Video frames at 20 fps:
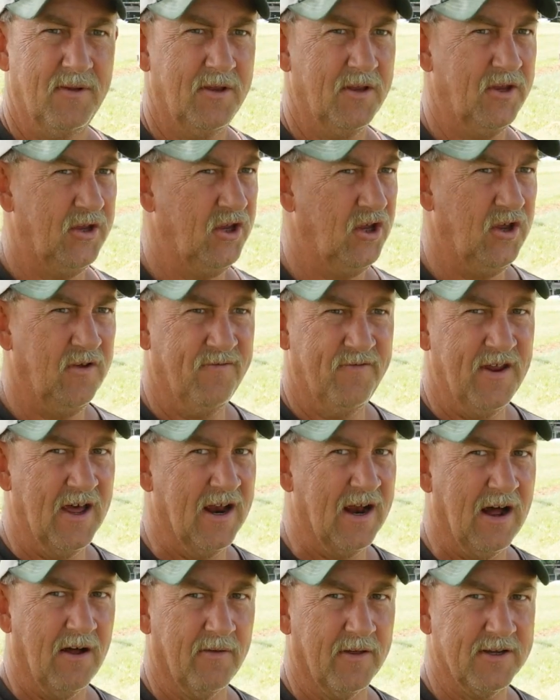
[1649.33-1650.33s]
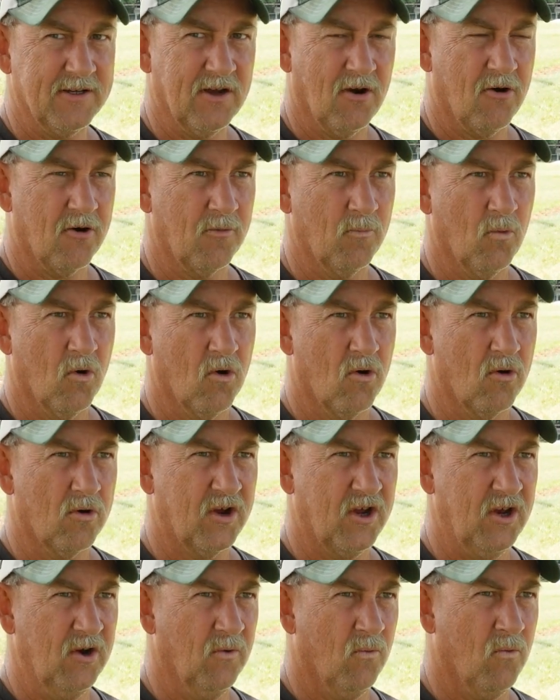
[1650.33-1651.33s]
You've done all this hard
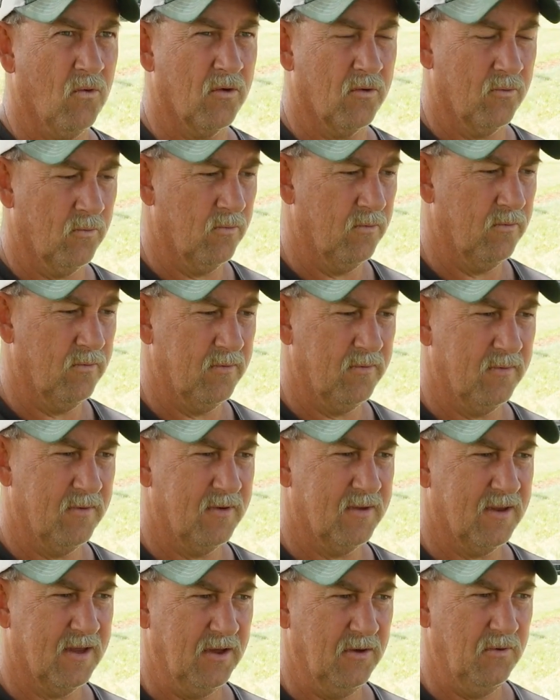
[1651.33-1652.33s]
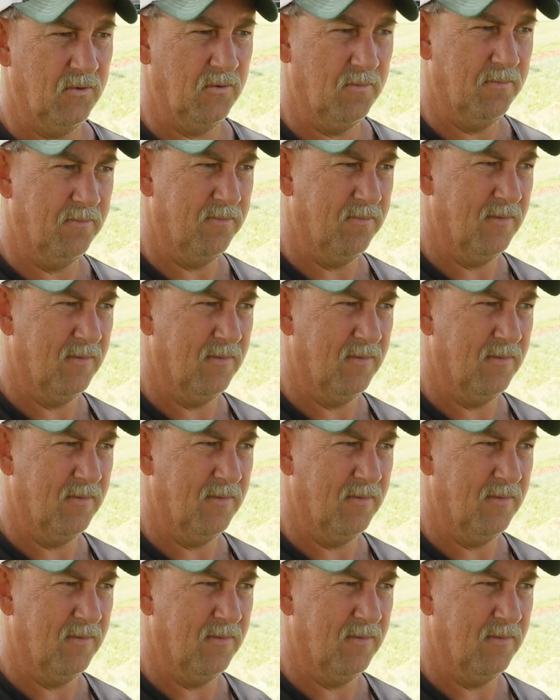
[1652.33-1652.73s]
work. You don't want to